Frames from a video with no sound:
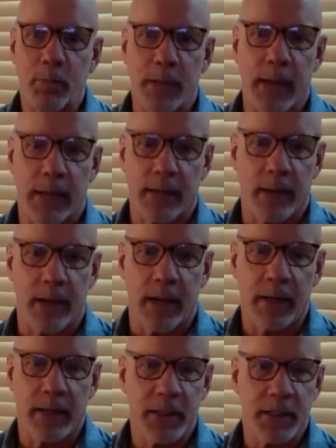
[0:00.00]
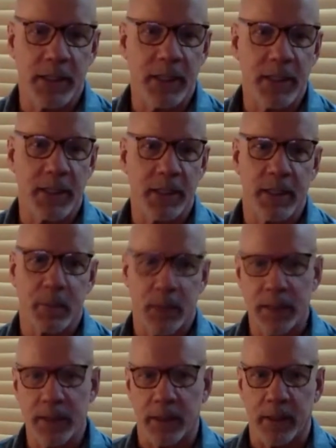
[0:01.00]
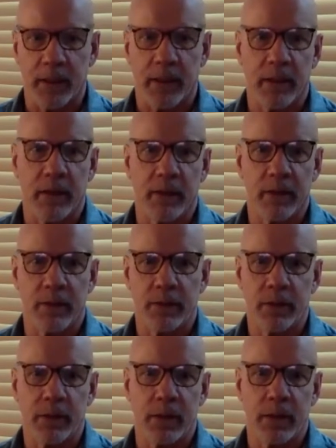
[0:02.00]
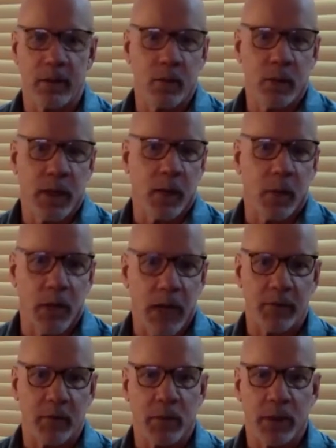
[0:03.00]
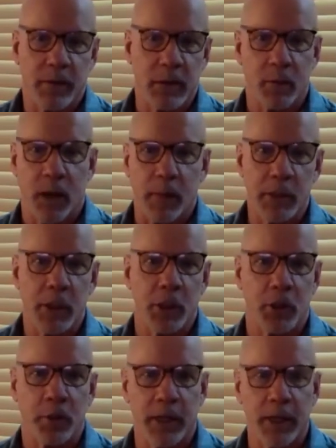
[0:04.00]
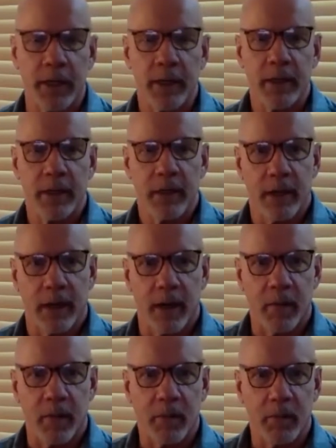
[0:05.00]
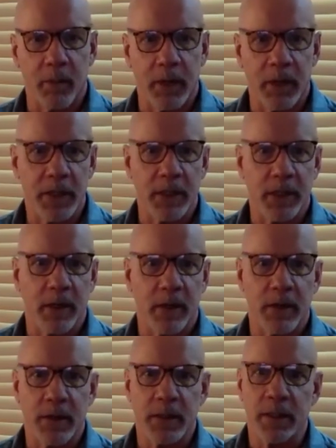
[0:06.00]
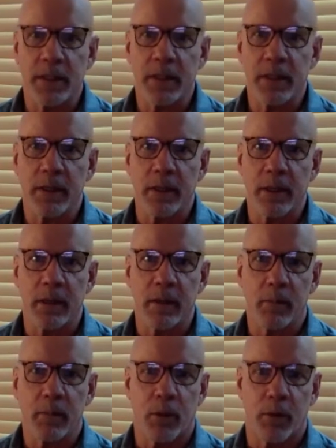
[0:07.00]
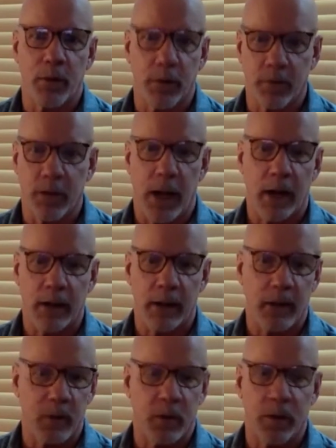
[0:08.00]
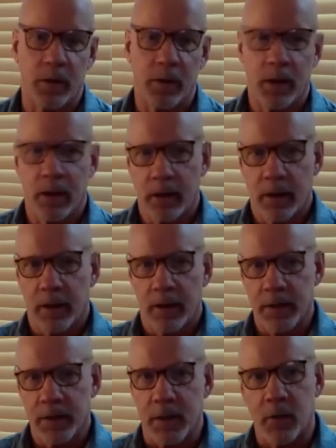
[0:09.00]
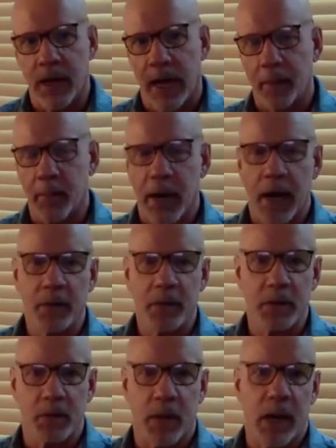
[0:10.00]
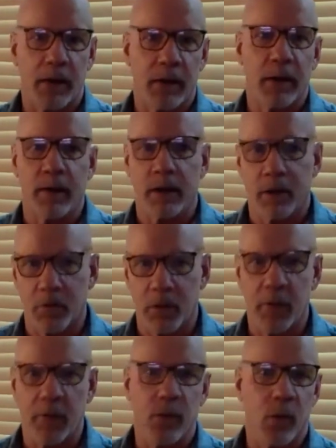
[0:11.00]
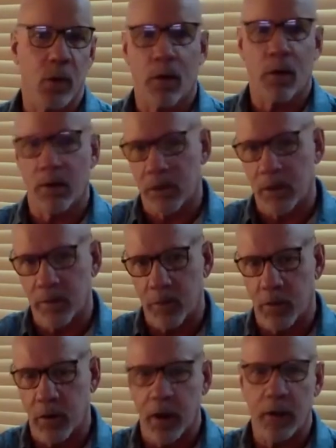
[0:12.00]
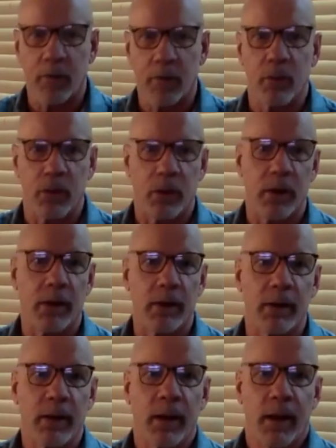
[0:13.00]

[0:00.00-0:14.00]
Adeline sees this painting of, we have to believe it's probably Germany, but it's perfect valley with snow-capped mountains around it and a green floor and a river running through it.